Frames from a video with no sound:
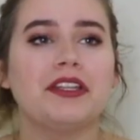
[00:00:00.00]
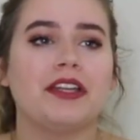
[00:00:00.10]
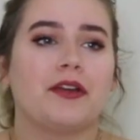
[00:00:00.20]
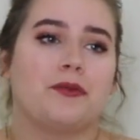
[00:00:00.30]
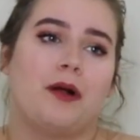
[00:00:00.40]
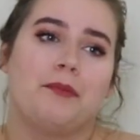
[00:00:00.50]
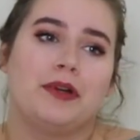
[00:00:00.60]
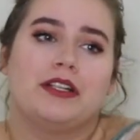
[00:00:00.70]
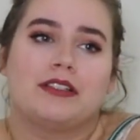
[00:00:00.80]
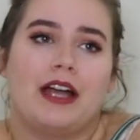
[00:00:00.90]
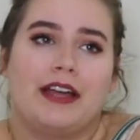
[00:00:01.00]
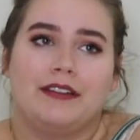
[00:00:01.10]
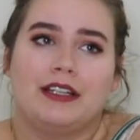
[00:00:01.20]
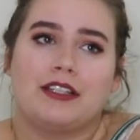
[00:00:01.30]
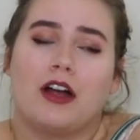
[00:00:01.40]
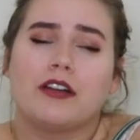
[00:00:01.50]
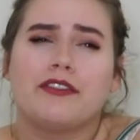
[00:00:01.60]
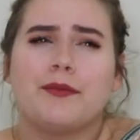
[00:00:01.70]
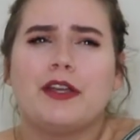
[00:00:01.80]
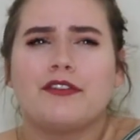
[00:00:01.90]
like rompers. I it's hard for
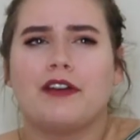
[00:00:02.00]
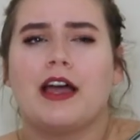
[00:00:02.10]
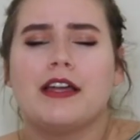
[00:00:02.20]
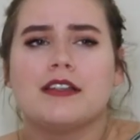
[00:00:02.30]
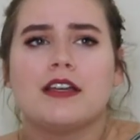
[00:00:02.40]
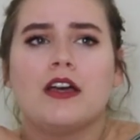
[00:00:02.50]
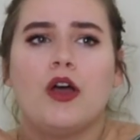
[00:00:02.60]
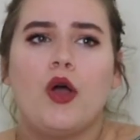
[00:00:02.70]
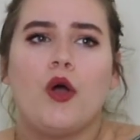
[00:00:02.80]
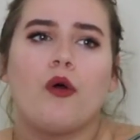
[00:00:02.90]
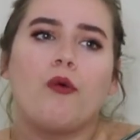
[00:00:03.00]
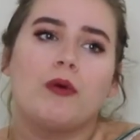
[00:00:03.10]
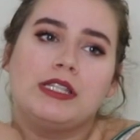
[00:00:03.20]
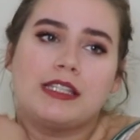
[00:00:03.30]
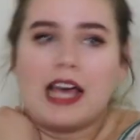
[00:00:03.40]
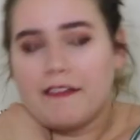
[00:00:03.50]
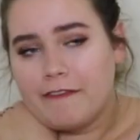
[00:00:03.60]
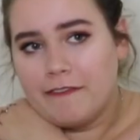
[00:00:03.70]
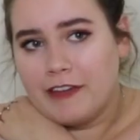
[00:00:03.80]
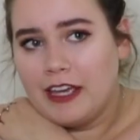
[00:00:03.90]
me to find ones that
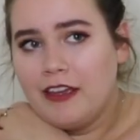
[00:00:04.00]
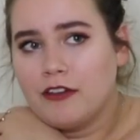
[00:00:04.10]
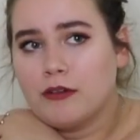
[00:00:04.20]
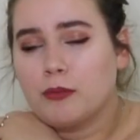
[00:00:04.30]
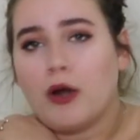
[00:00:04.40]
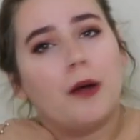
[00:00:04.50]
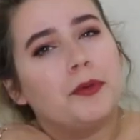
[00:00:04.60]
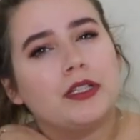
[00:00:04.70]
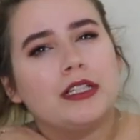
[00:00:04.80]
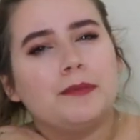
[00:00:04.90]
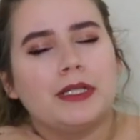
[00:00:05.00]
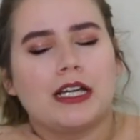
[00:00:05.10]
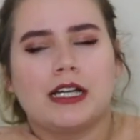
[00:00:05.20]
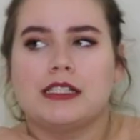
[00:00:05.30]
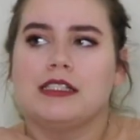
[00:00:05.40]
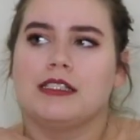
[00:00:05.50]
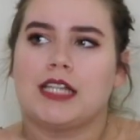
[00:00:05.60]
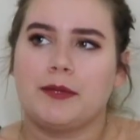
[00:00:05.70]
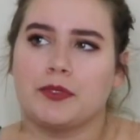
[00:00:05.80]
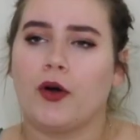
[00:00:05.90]
fit properly because
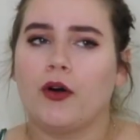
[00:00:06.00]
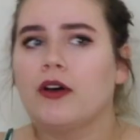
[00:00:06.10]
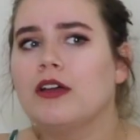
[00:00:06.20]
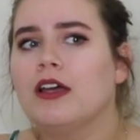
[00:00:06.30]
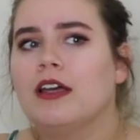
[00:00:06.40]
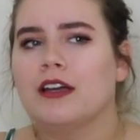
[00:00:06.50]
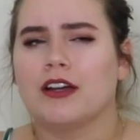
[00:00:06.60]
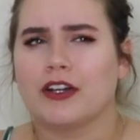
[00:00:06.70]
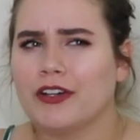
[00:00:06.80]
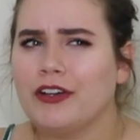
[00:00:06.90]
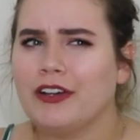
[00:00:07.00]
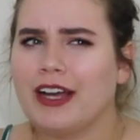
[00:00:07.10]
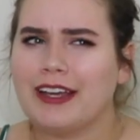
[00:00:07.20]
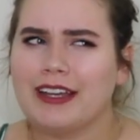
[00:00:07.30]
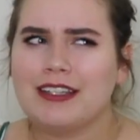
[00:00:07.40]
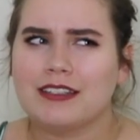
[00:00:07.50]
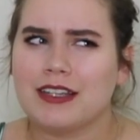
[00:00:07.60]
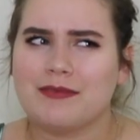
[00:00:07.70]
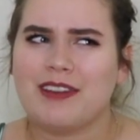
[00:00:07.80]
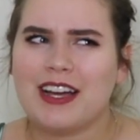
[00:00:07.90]
I'm tall. Er, I guess.
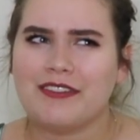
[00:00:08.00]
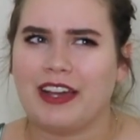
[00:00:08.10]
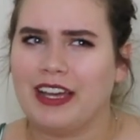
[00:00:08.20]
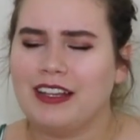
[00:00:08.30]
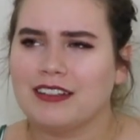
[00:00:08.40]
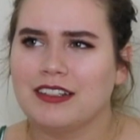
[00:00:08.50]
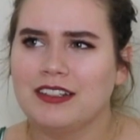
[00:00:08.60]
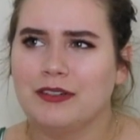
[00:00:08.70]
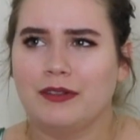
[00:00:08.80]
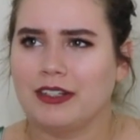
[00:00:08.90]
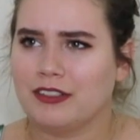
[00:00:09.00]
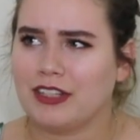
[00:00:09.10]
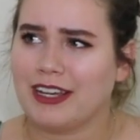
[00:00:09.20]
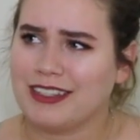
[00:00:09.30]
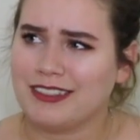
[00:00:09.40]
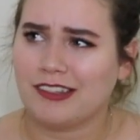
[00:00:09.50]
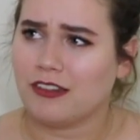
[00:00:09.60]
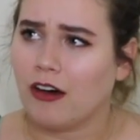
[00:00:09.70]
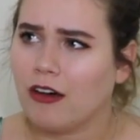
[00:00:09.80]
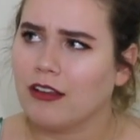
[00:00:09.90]
I'm 5'8, which I guess is
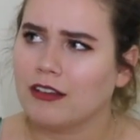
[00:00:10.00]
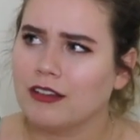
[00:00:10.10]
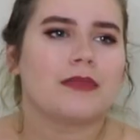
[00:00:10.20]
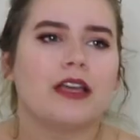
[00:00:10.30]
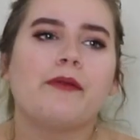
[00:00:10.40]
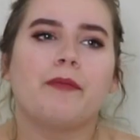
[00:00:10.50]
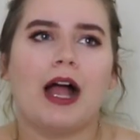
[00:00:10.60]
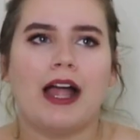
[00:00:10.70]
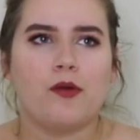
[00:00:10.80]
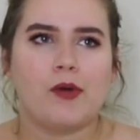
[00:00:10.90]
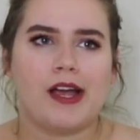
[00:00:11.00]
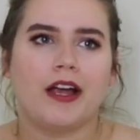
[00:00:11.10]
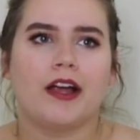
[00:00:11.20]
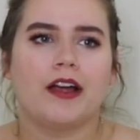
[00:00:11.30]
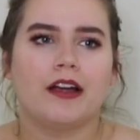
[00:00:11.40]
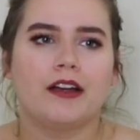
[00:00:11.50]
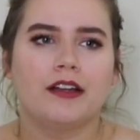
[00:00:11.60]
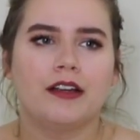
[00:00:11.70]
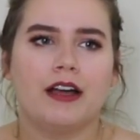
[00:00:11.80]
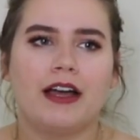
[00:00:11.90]
tall. But I wear,
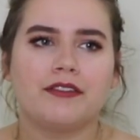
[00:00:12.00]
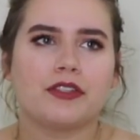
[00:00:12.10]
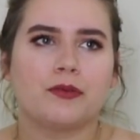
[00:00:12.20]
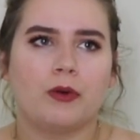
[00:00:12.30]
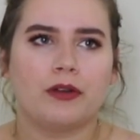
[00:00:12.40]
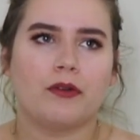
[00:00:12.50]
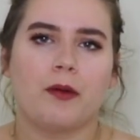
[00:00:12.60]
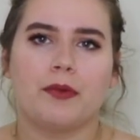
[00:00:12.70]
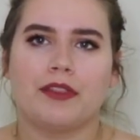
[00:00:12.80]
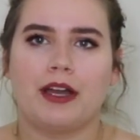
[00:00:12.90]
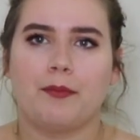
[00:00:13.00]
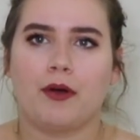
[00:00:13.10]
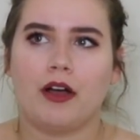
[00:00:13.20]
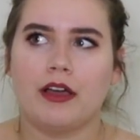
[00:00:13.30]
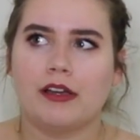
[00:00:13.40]
I have this one romper that I bought